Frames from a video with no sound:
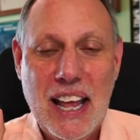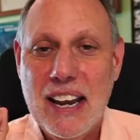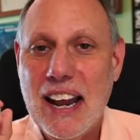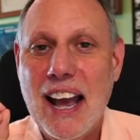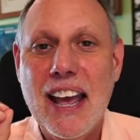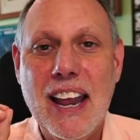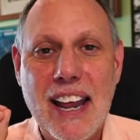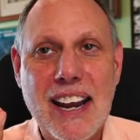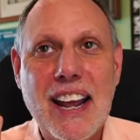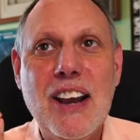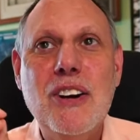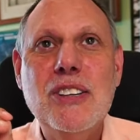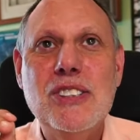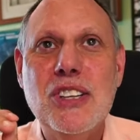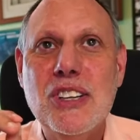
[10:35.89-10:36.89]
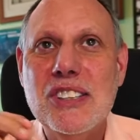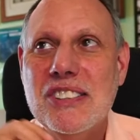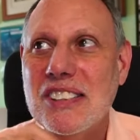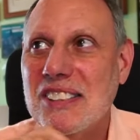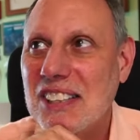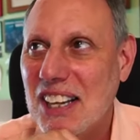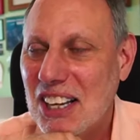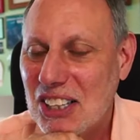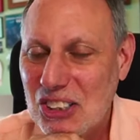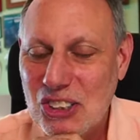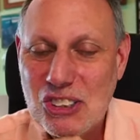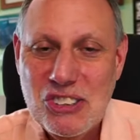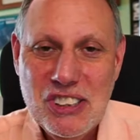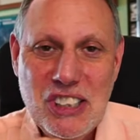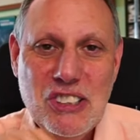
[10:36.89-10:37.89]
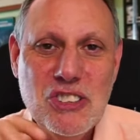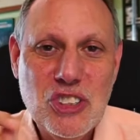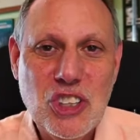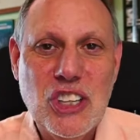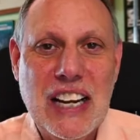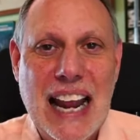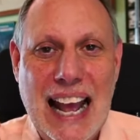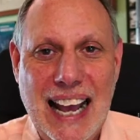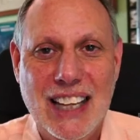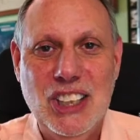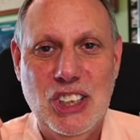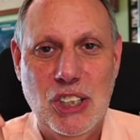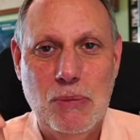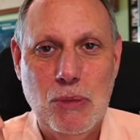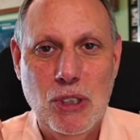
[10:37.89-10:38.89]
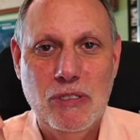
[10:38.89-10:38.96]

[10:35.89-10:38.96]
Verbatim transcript: And I, and I always notice this you'll see certain action